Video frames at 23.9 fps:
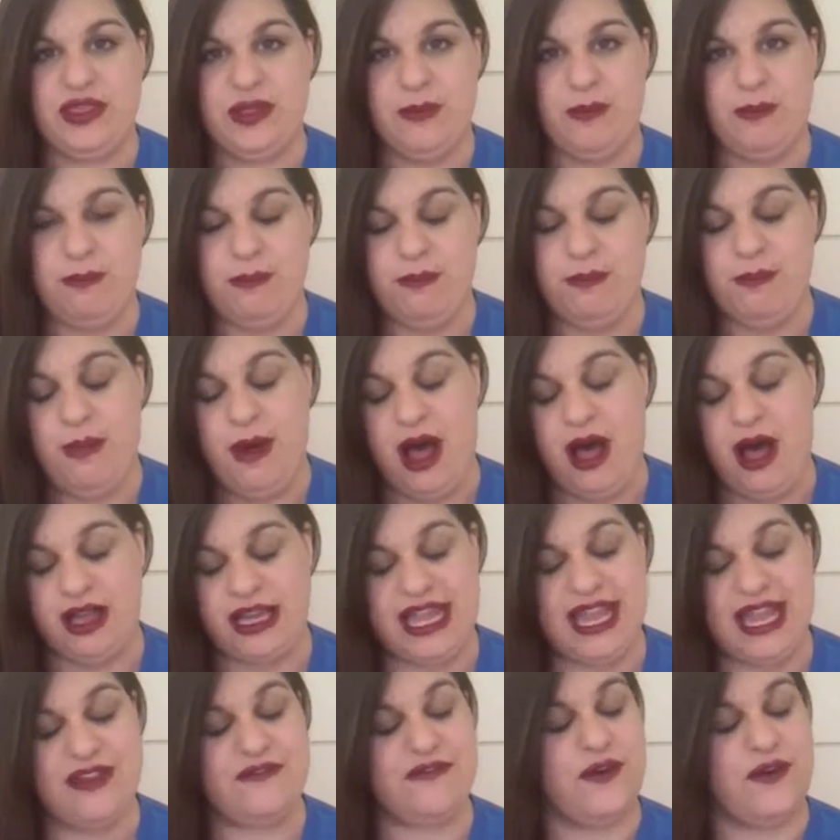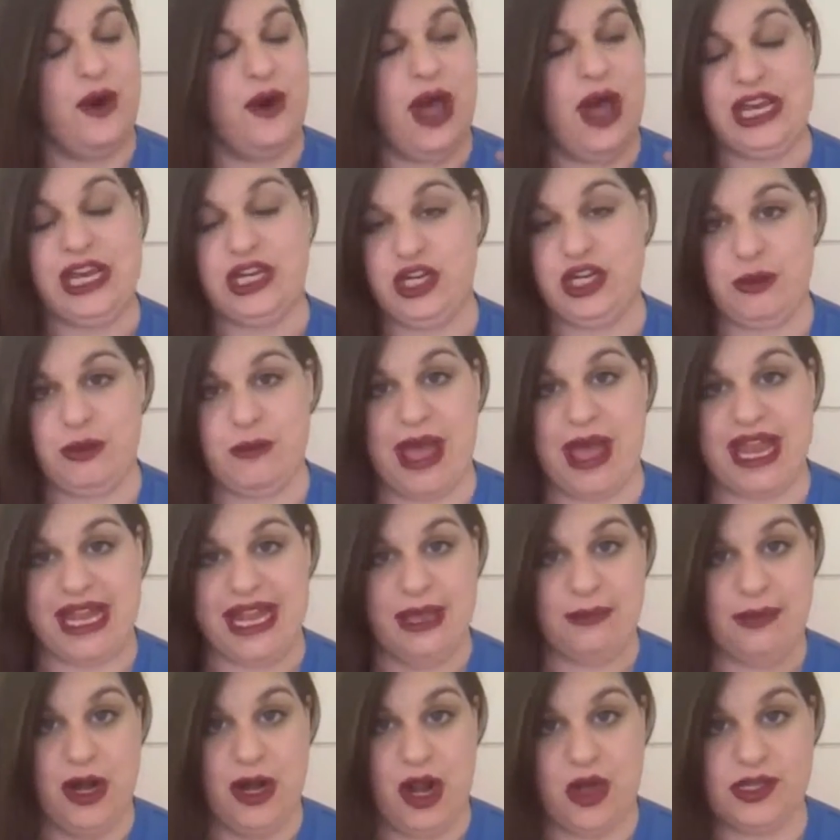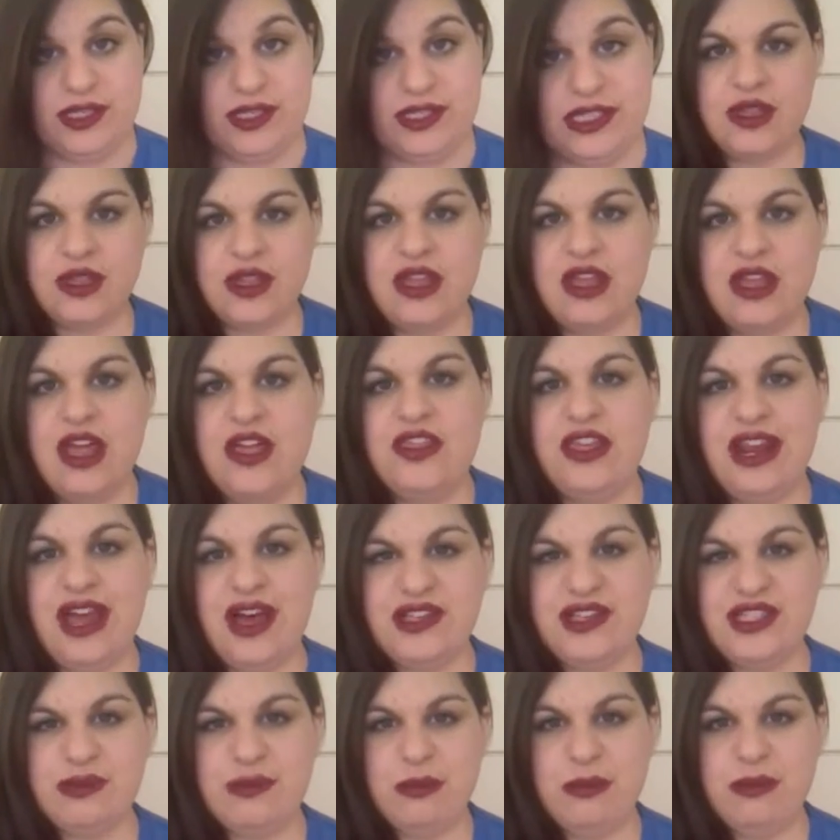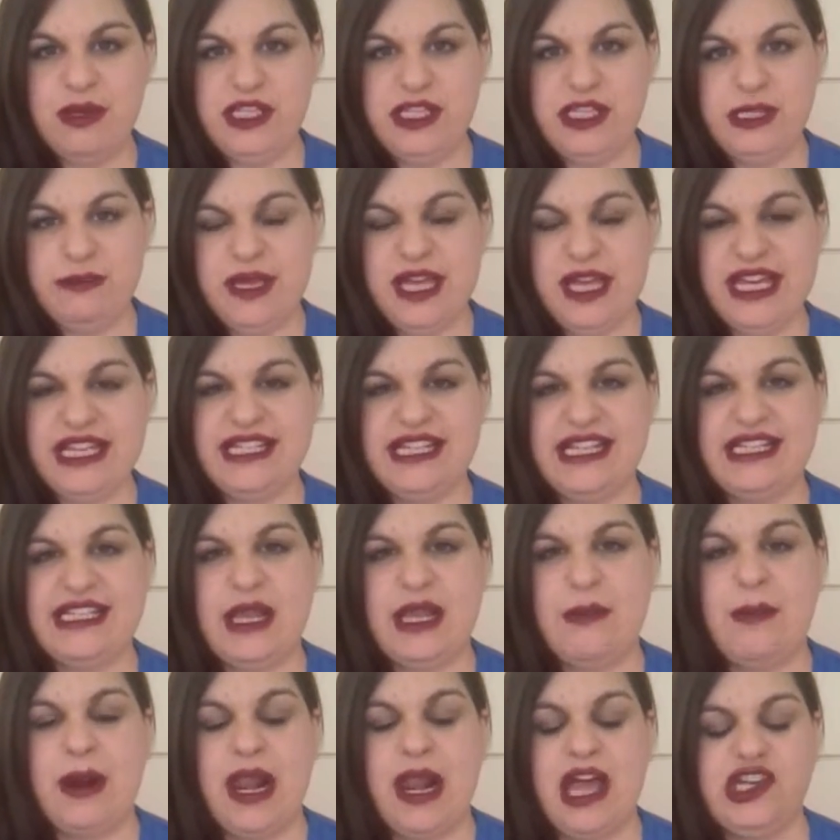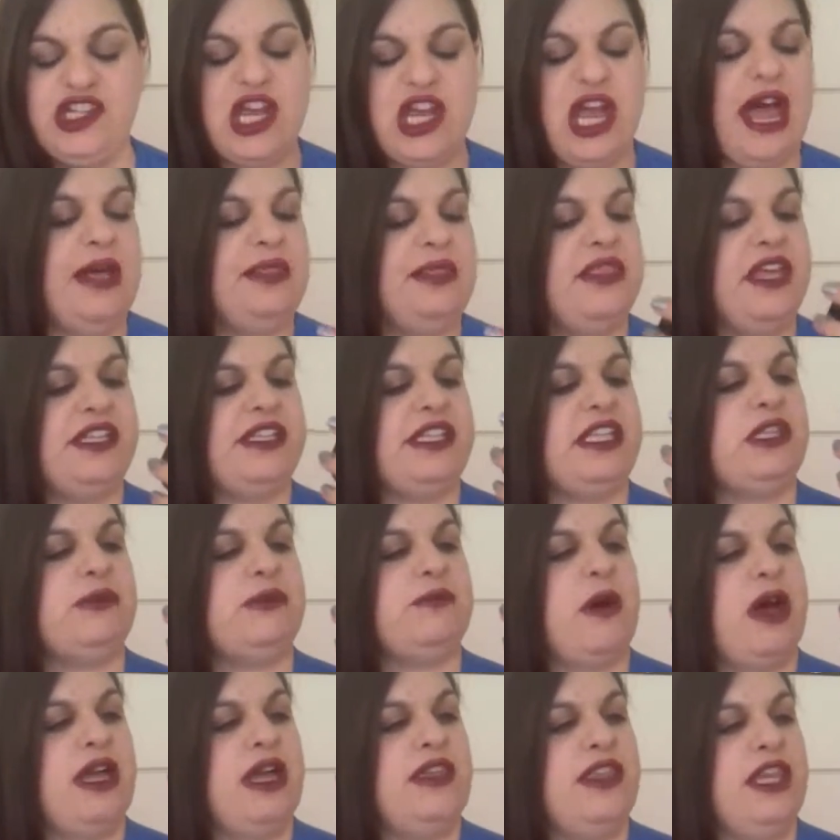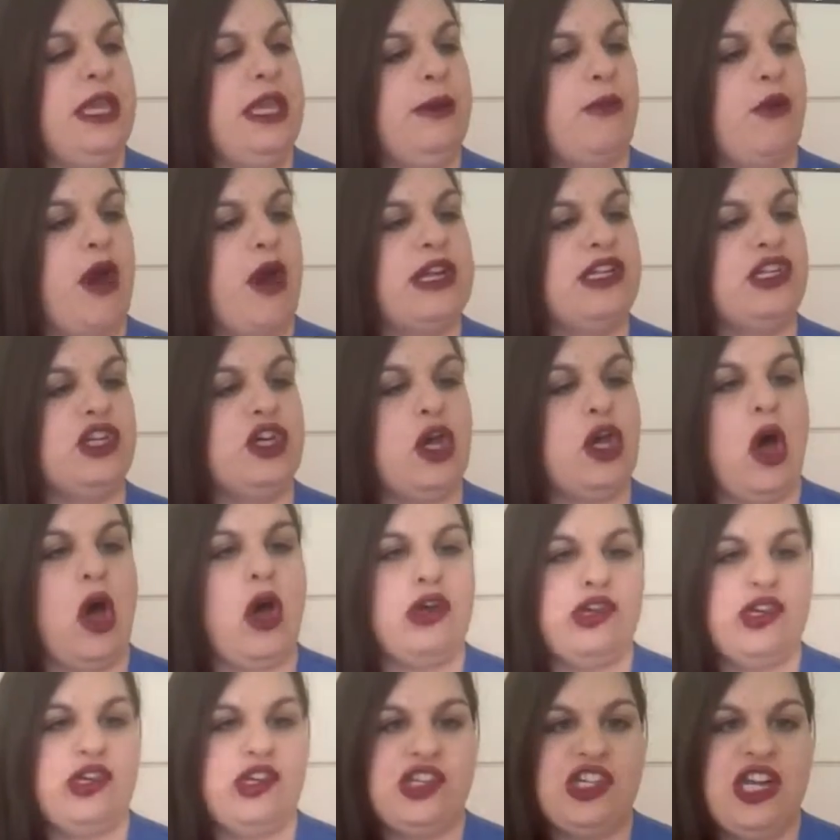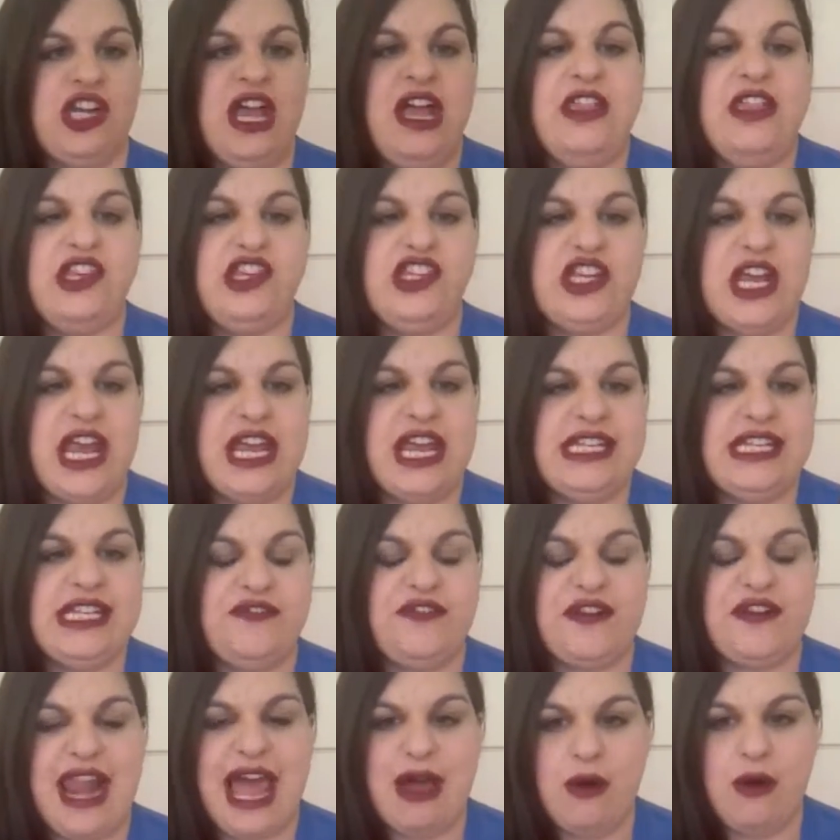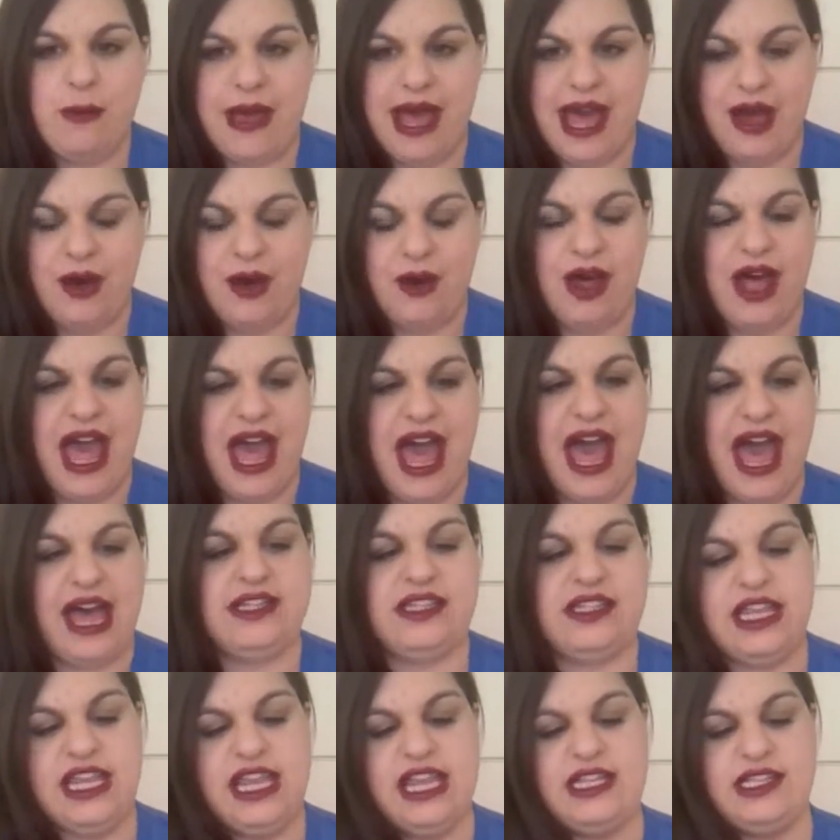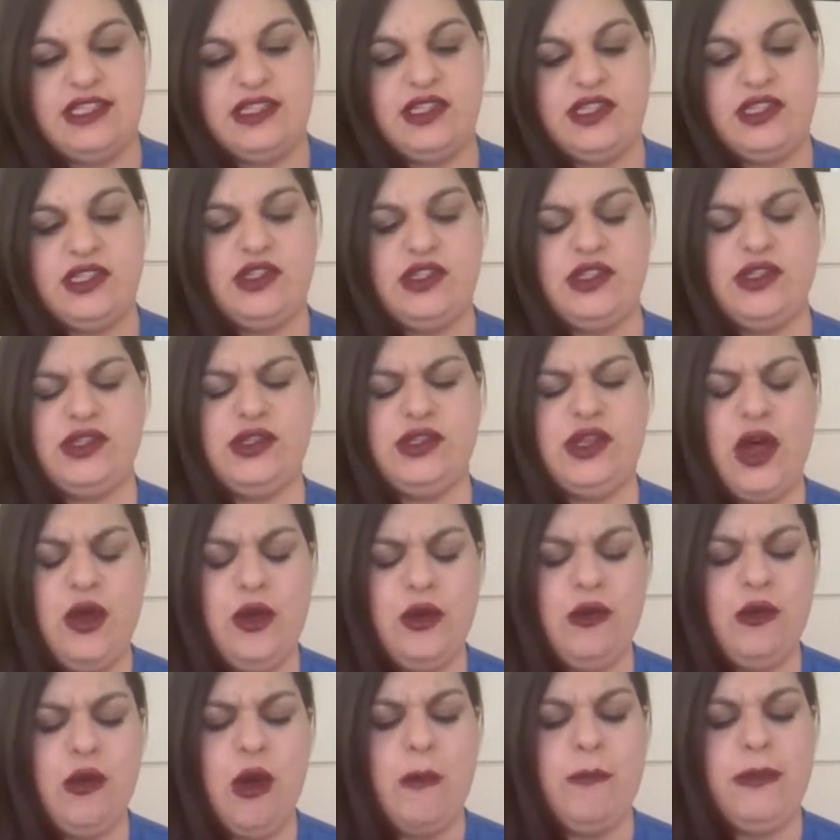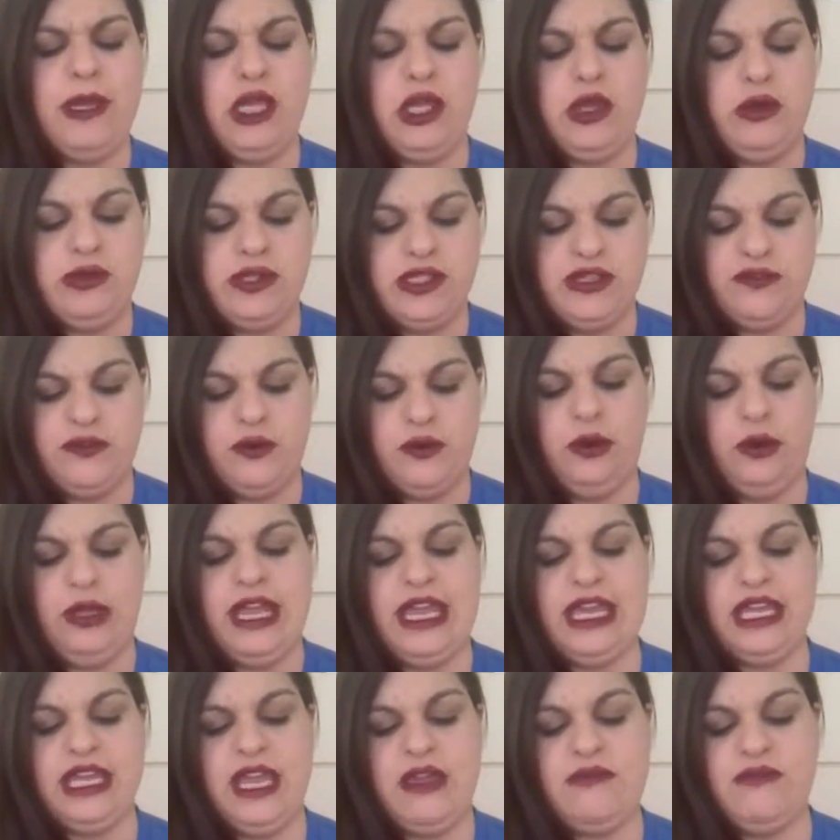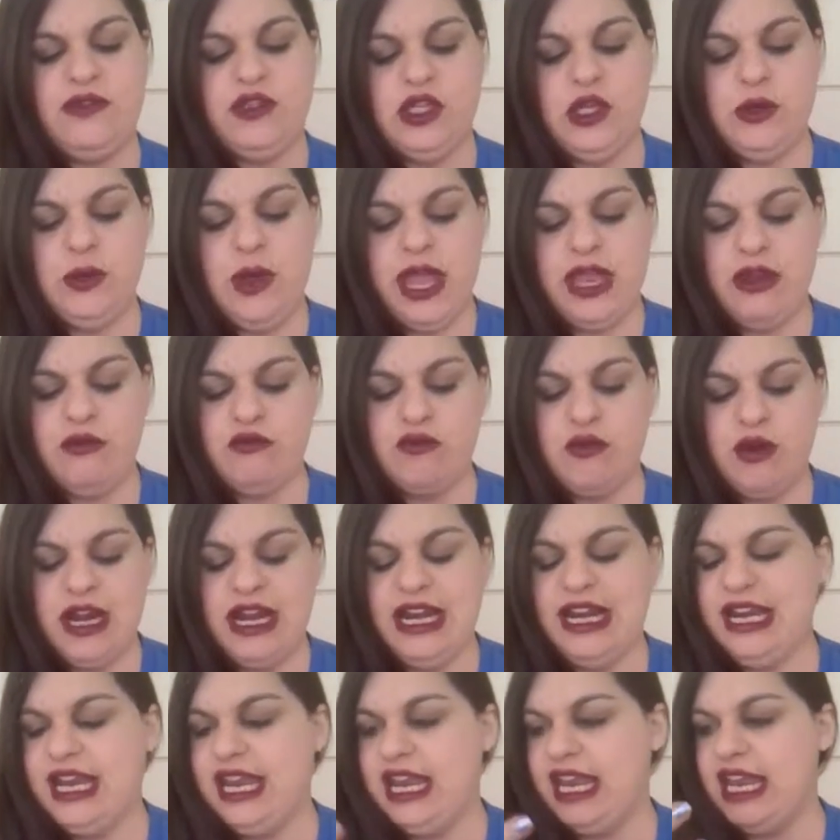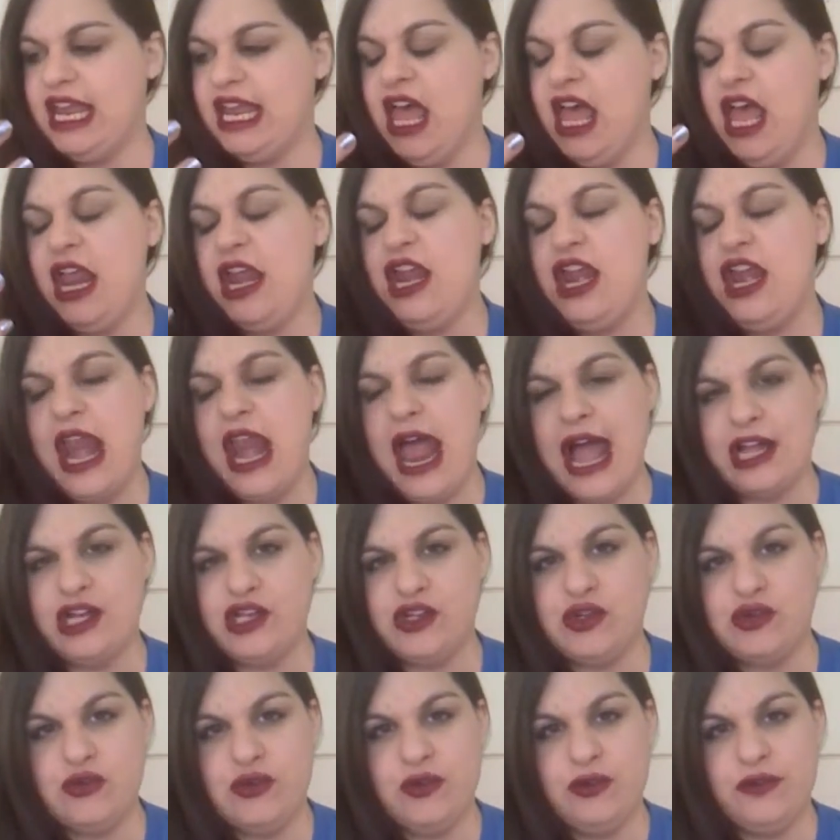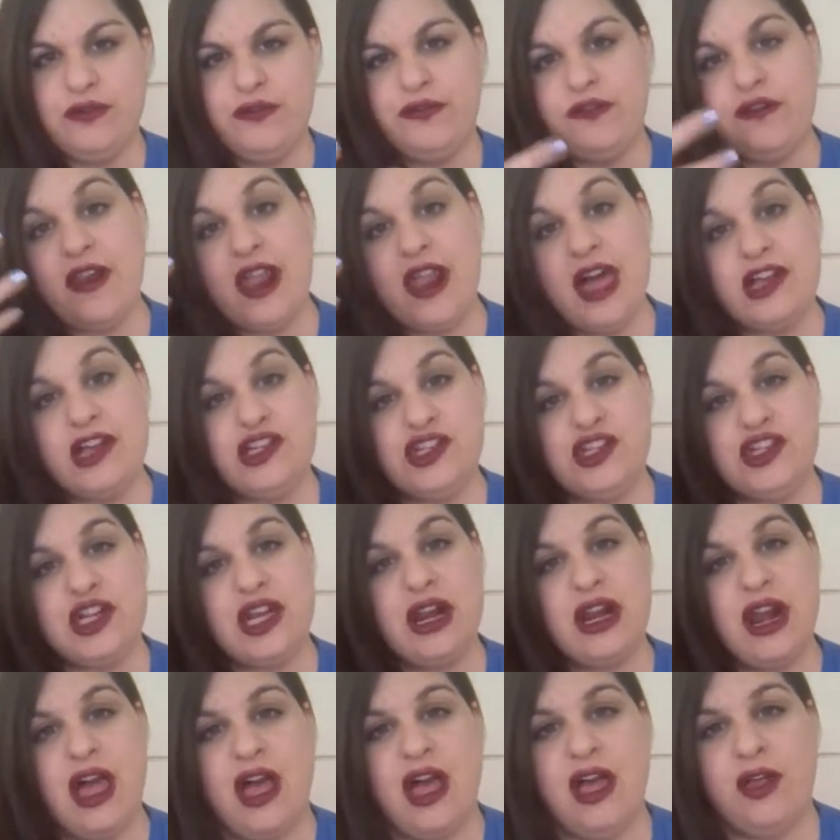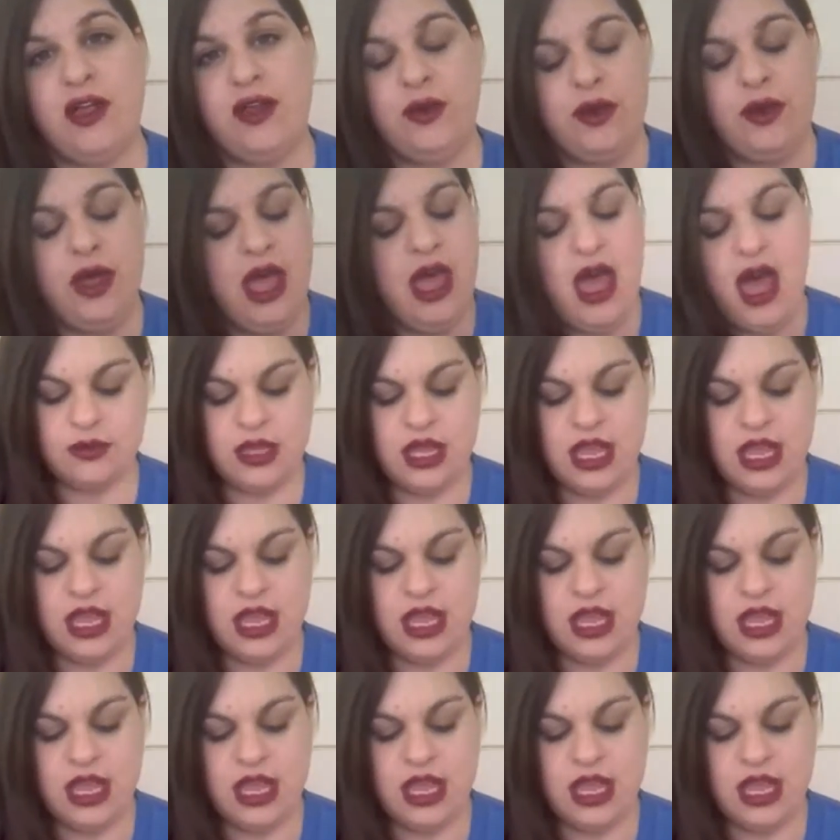in the market for a new MAC lip gloss. The last of my beauty picks is a blusher and this is by the brand Gosh. The shade's Flower Power and it's so beautiful. It gives you a really natural flushed glow.